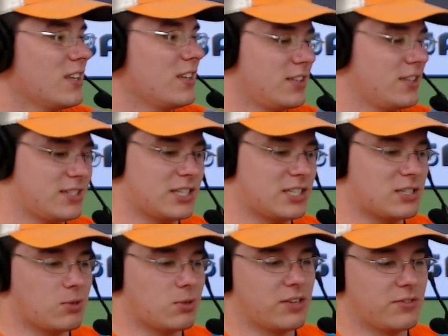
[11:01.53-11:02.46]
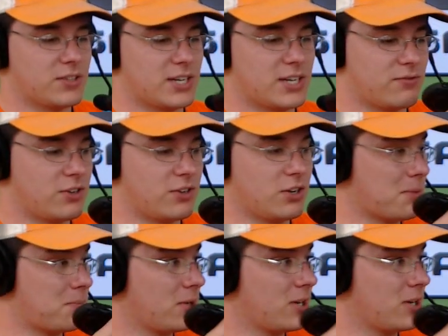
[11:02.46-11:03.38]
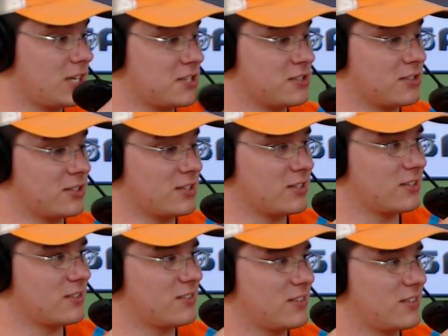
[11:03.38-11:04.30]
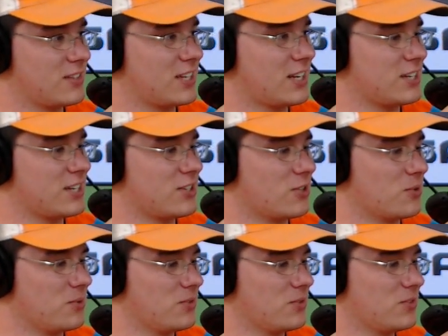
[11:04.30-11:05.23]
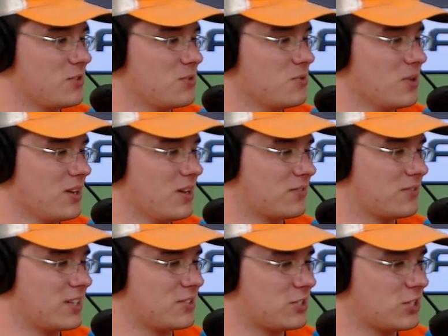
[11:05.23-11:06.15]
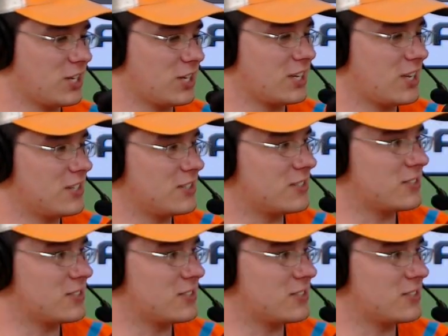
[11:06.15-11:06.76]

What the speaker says: This thing's small enough that I can fit it in my pocket easily. And I know you have that giant case on